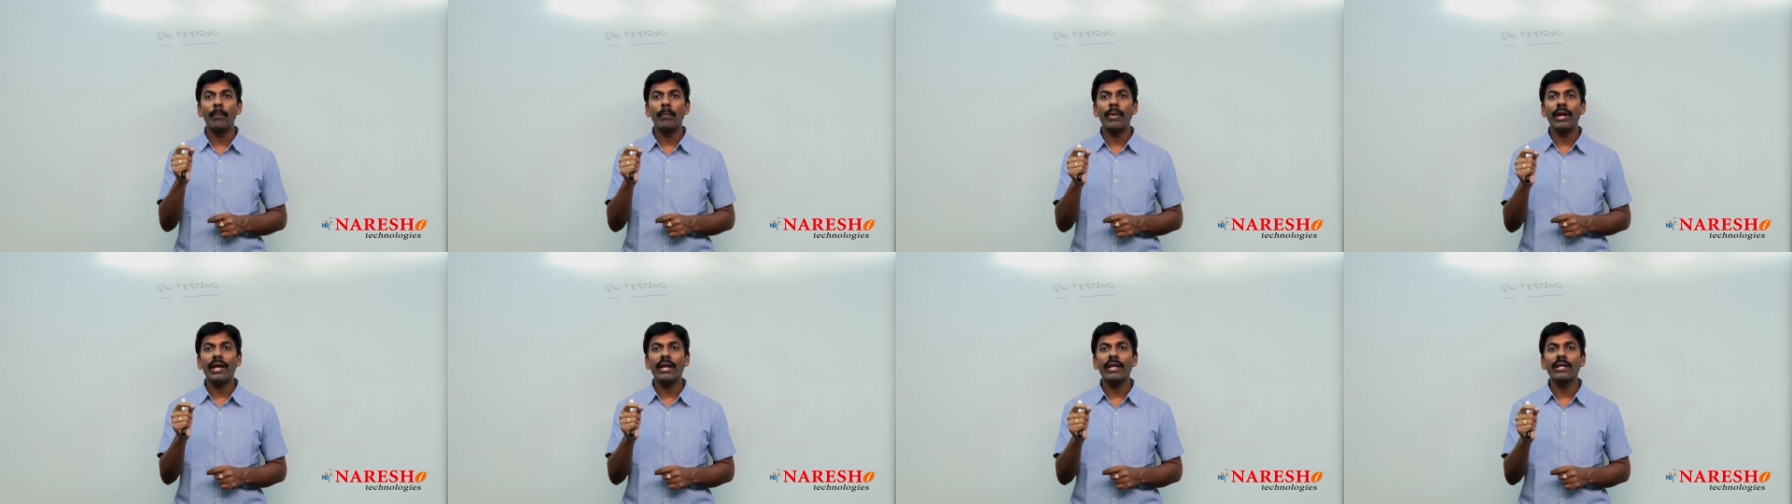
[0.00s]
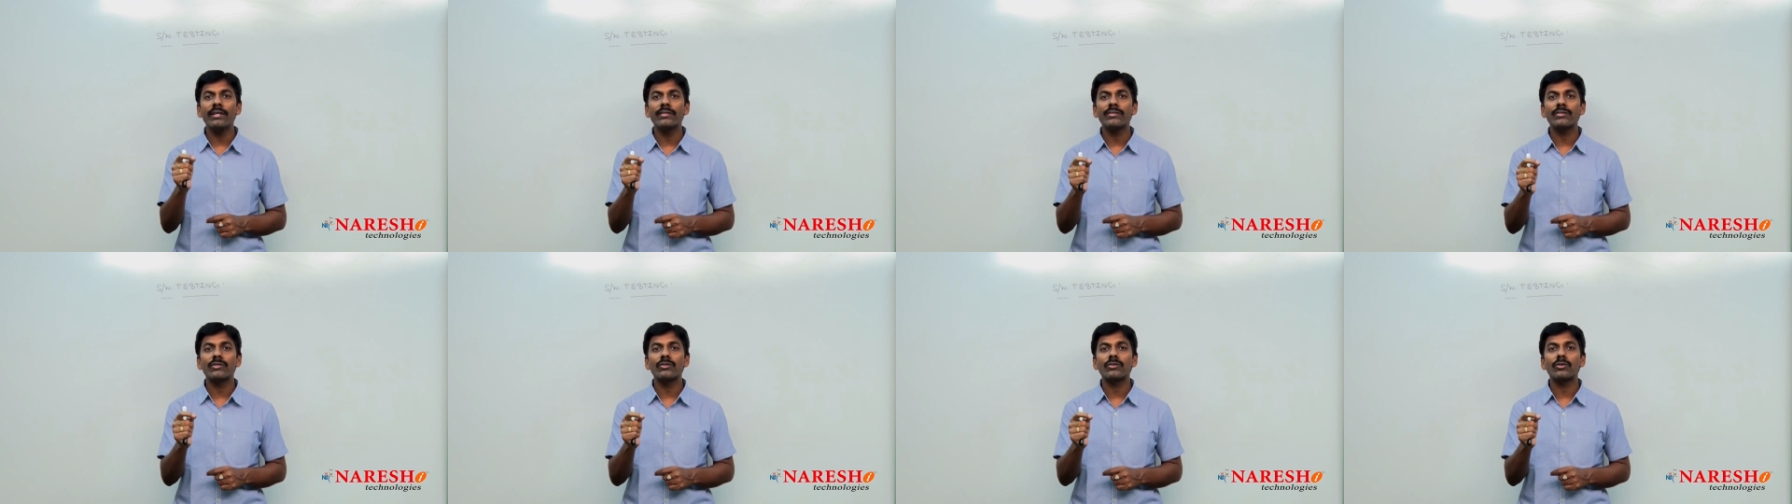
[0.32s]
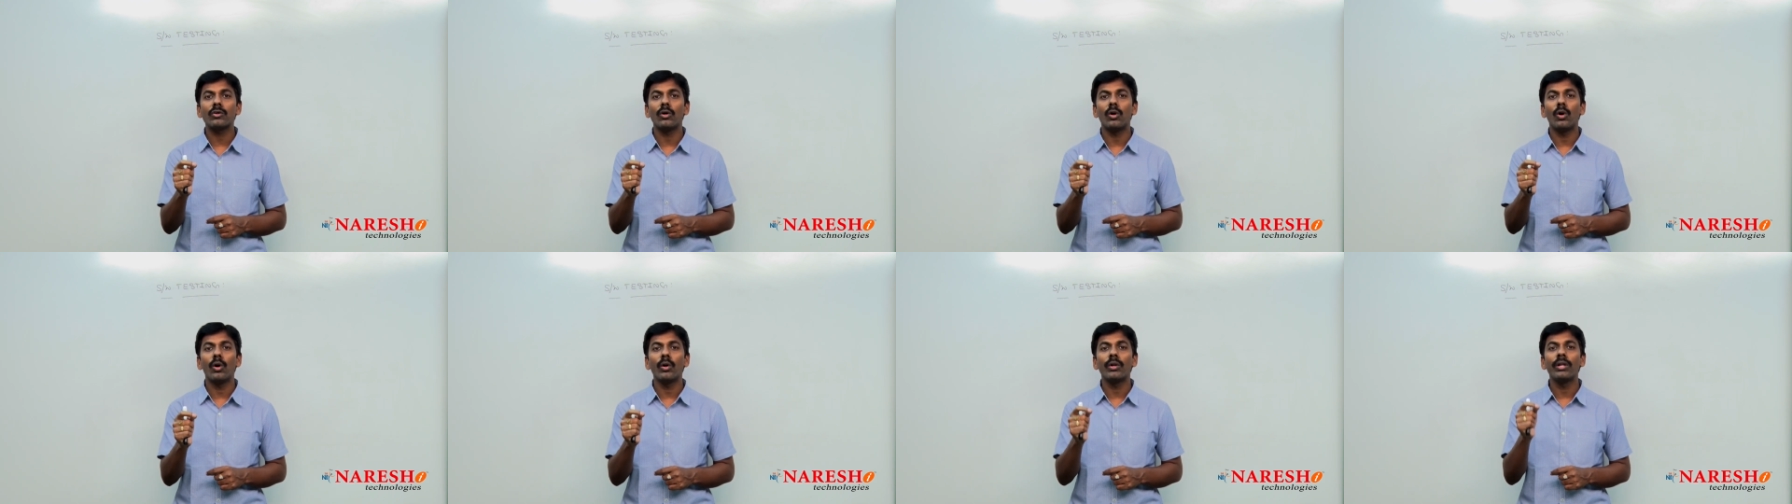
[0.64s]

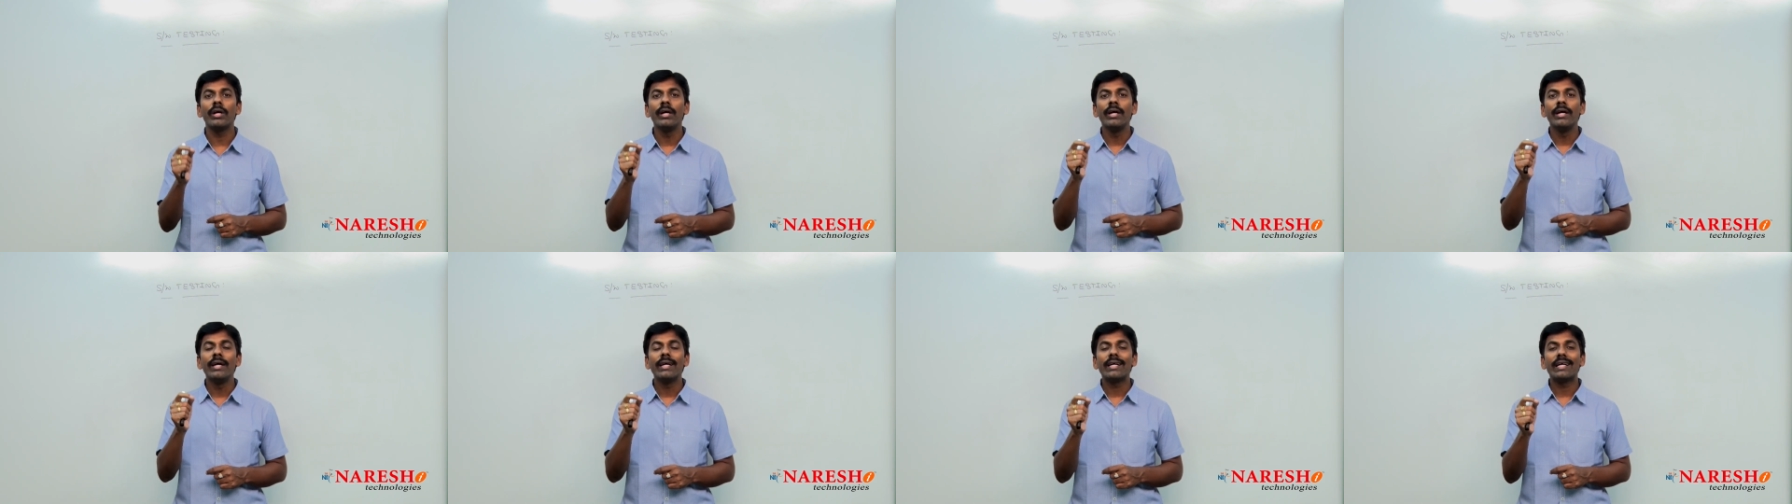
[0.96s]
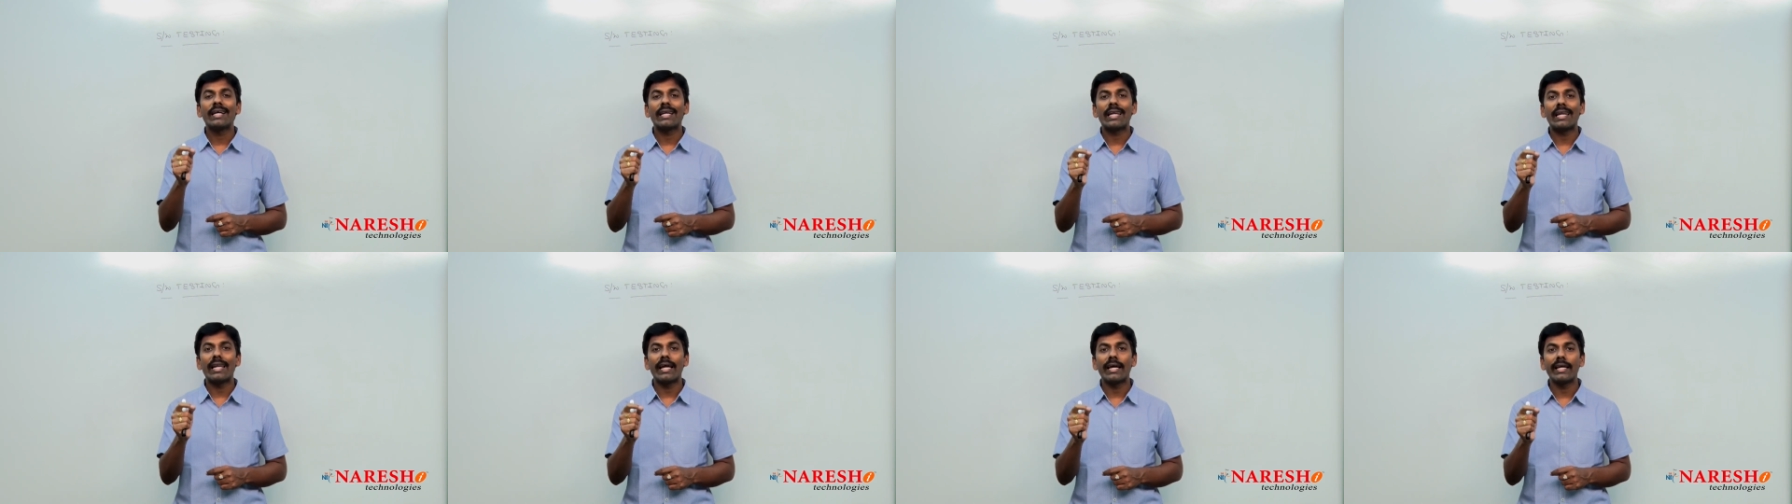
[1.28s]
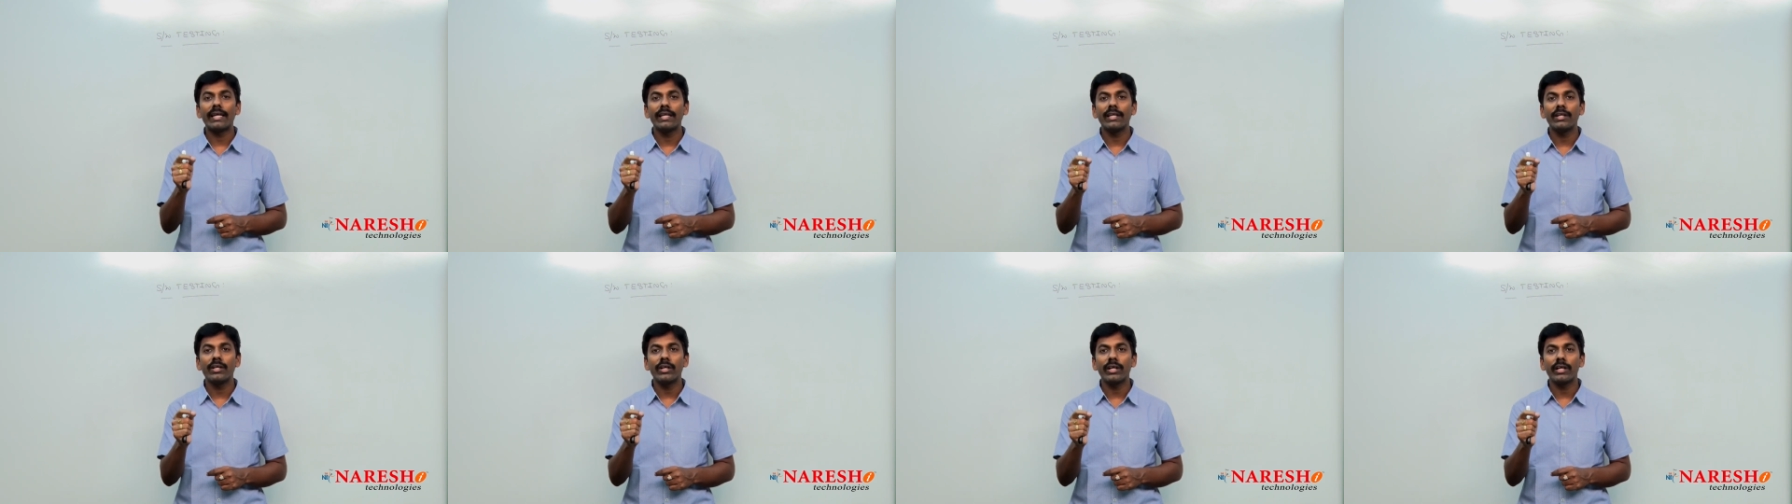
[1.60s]
based on
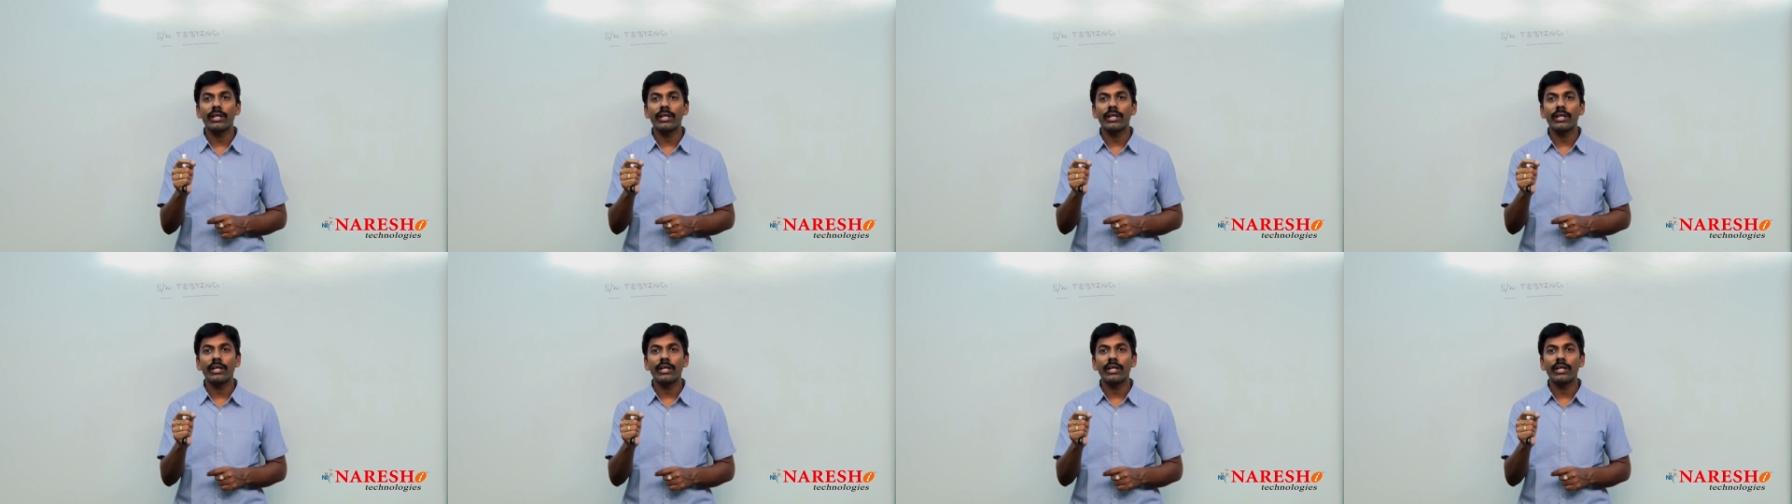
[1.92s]
client